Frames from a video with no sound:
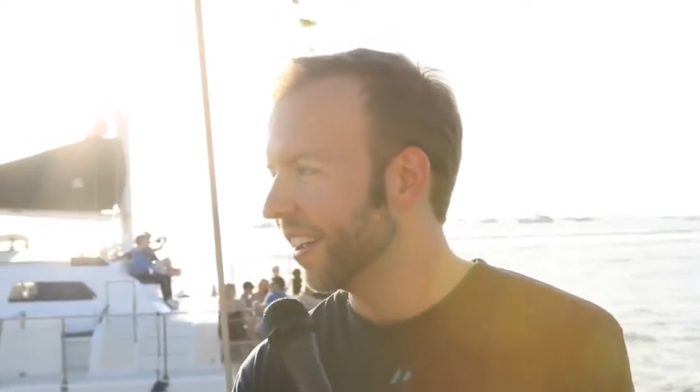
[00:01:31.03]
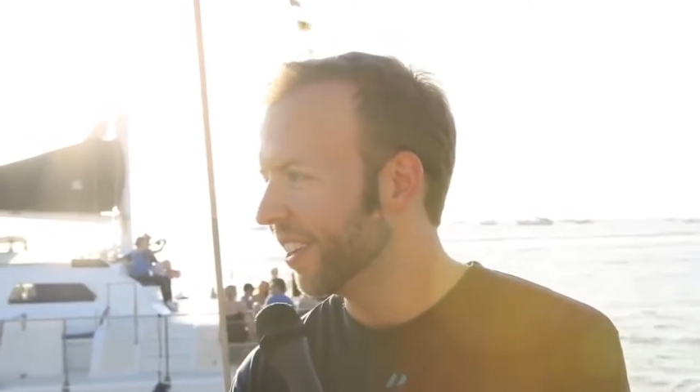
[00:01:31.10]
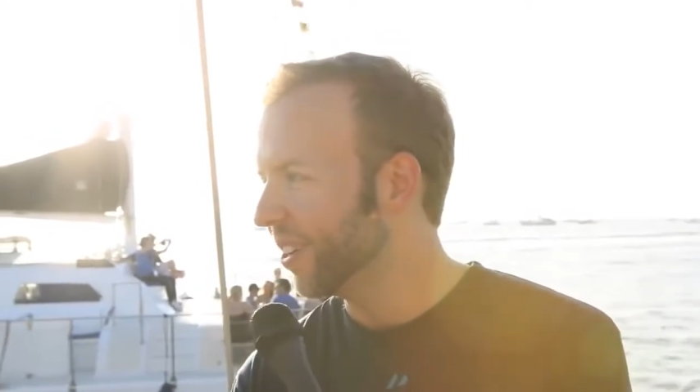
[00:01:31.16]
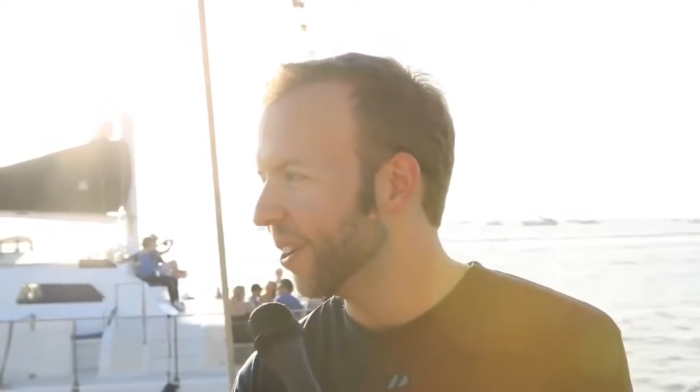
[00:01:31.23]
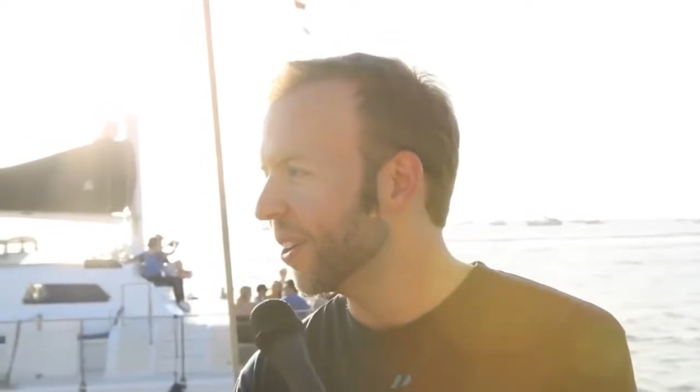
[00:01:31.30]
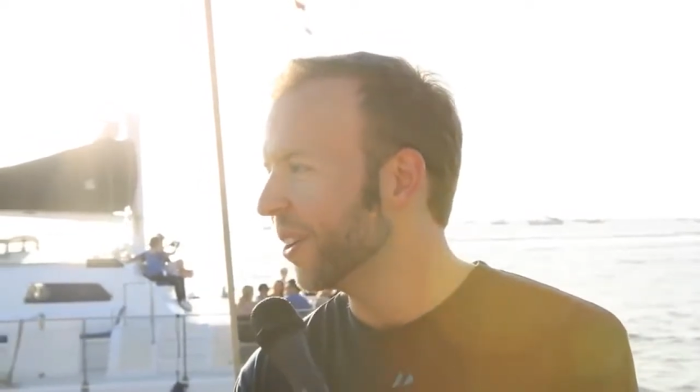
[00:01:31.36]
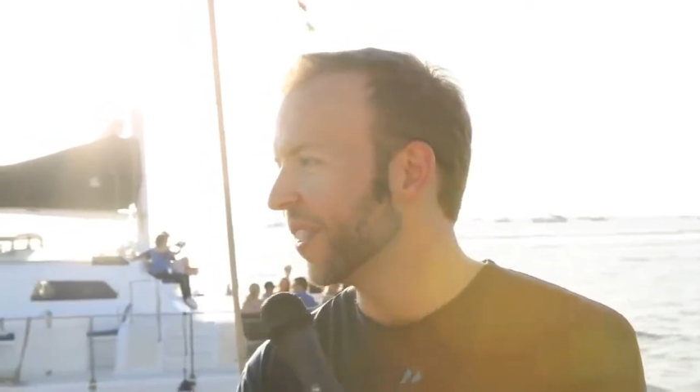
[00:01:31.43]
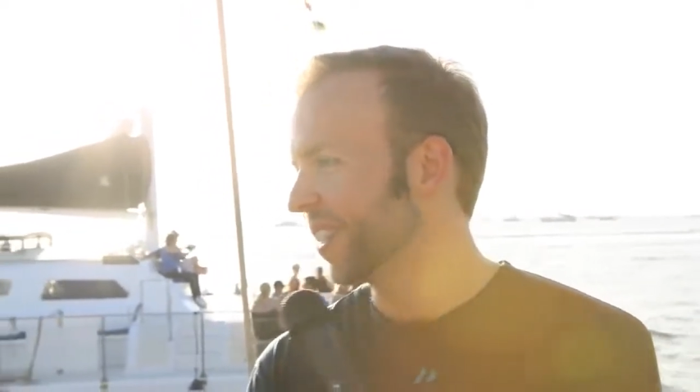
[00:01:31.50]

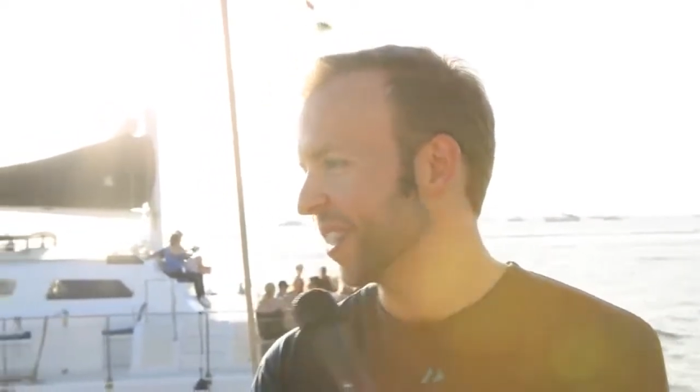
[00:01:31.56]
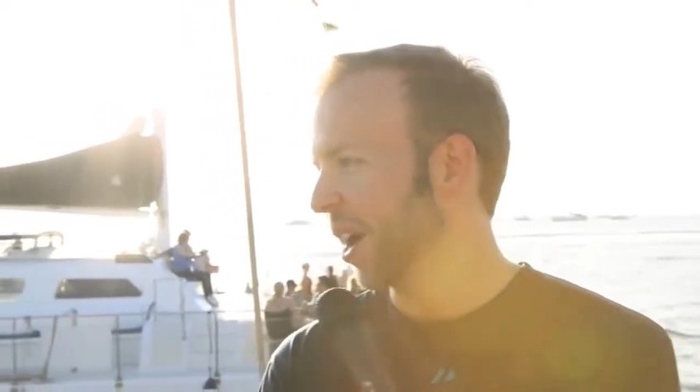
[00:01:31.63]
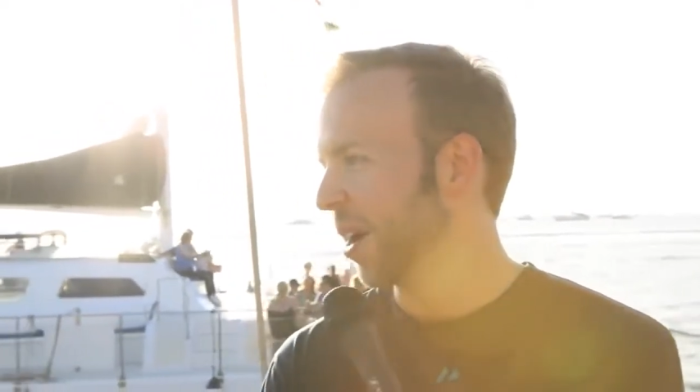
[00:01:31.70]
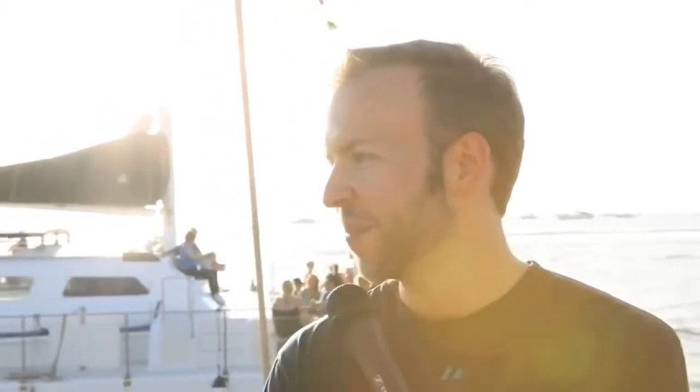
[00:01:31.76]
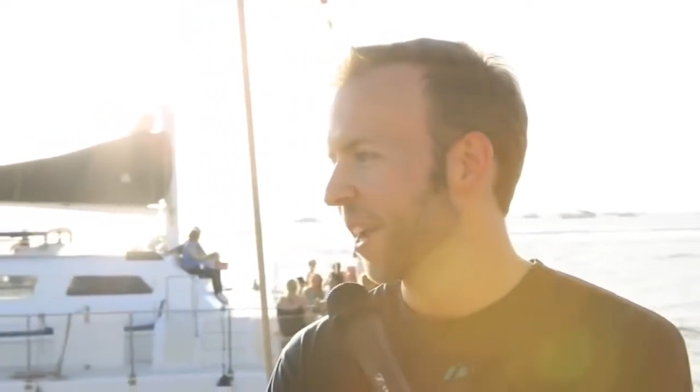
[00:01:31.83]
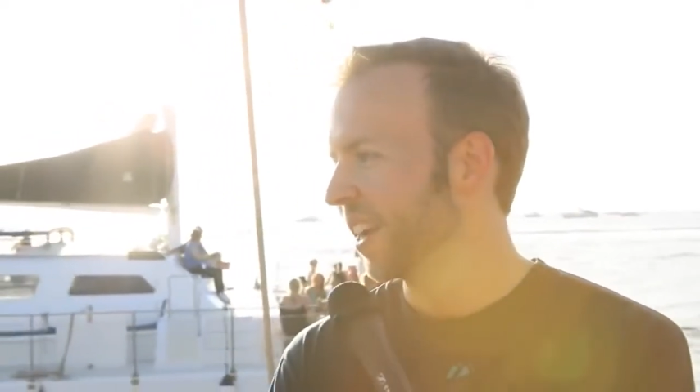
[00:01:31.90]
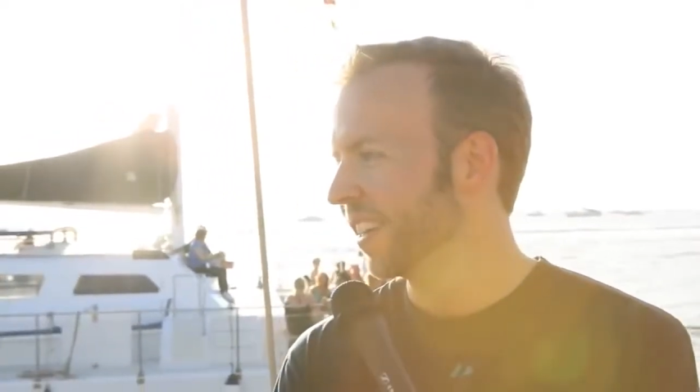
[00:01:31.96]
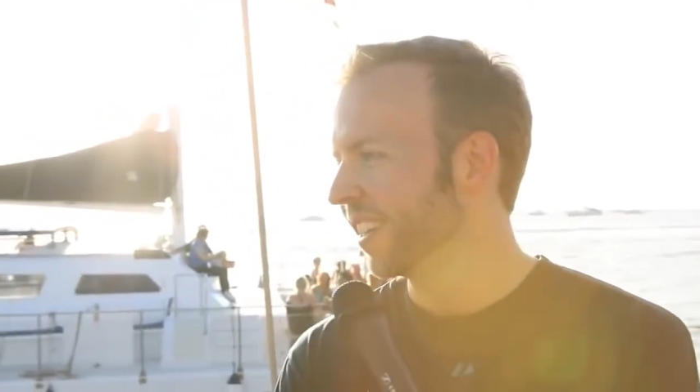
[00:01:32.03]
You're in the
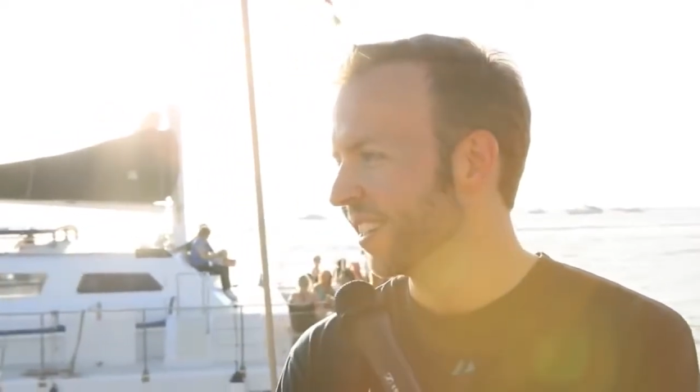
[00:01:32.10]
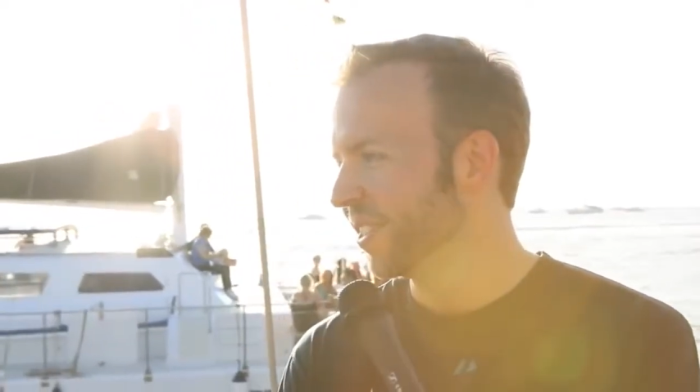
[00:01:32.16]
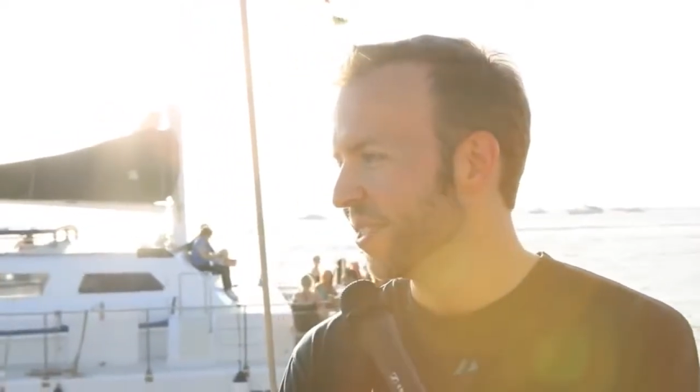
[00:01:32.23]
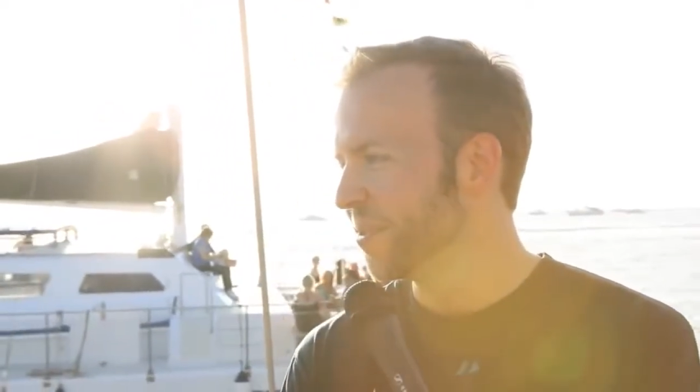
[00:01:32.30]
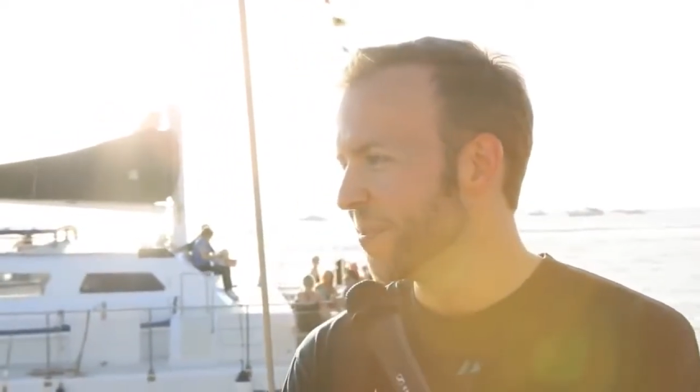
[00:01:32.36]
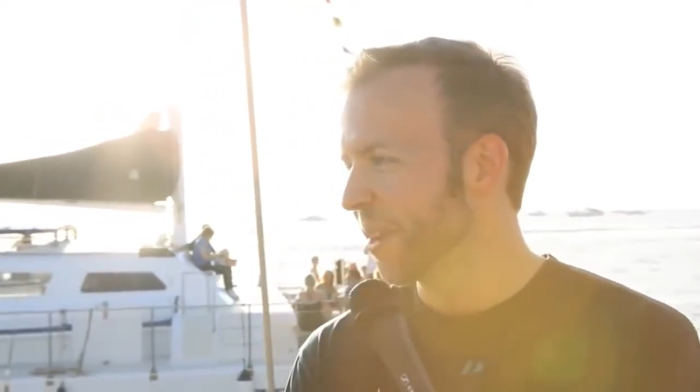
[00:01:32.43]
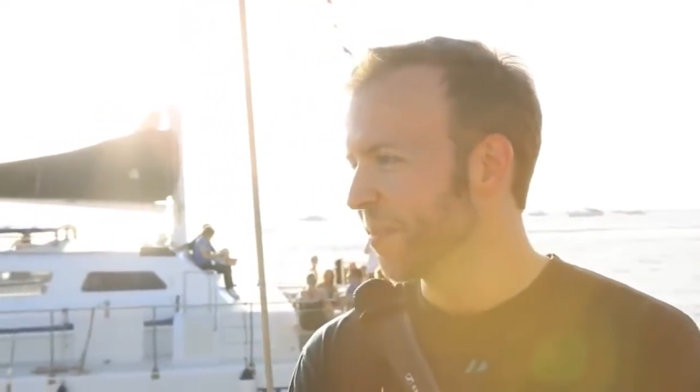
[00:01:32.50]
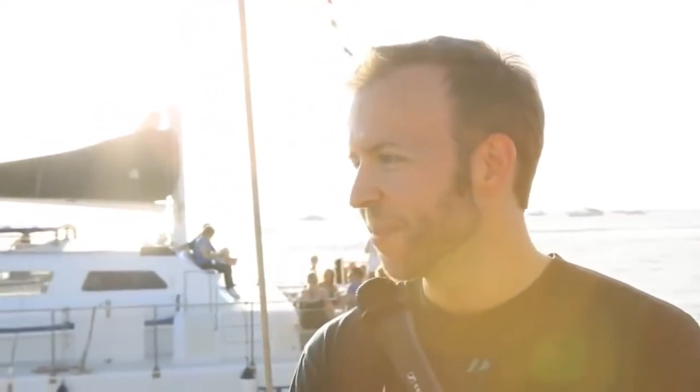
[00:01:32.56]
top
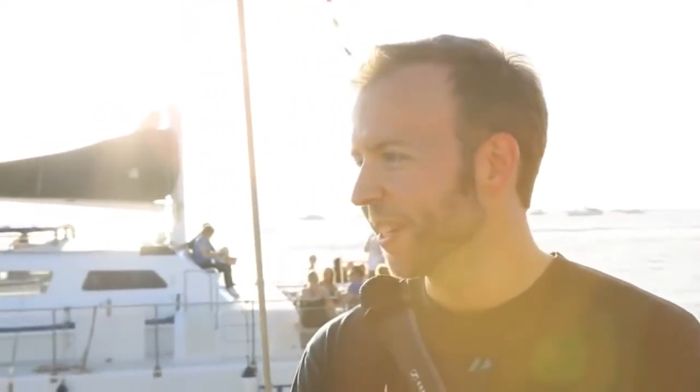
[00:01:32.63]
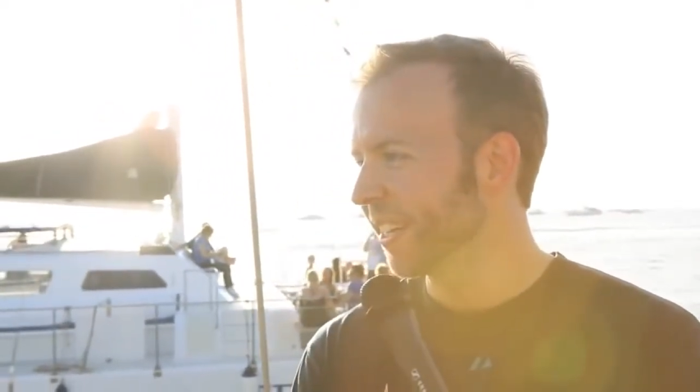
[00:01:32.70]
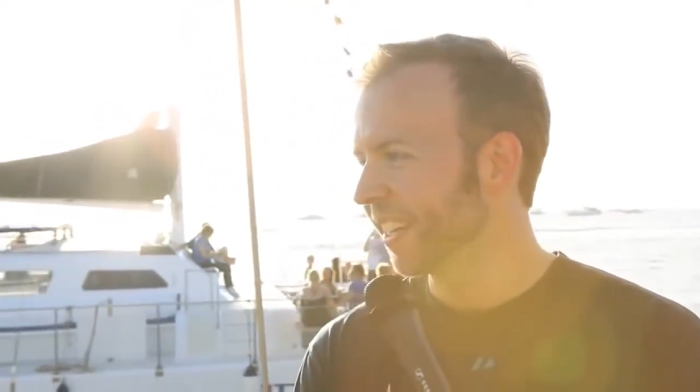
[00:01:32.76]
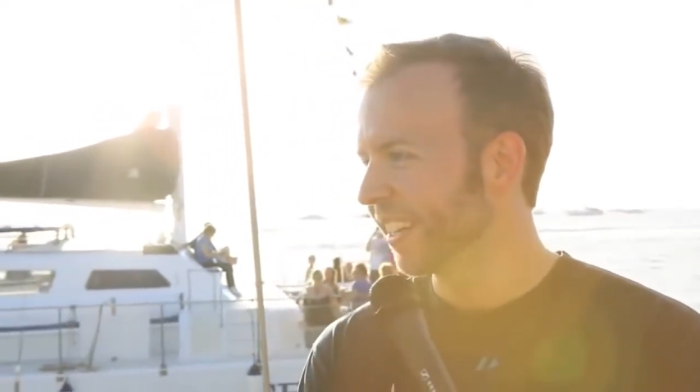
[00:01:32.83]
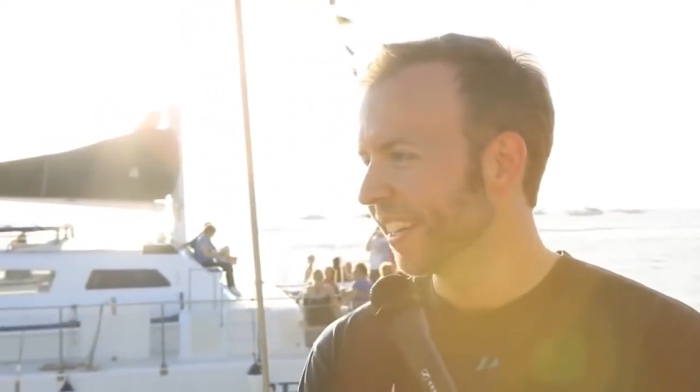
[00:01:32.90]
92, baby.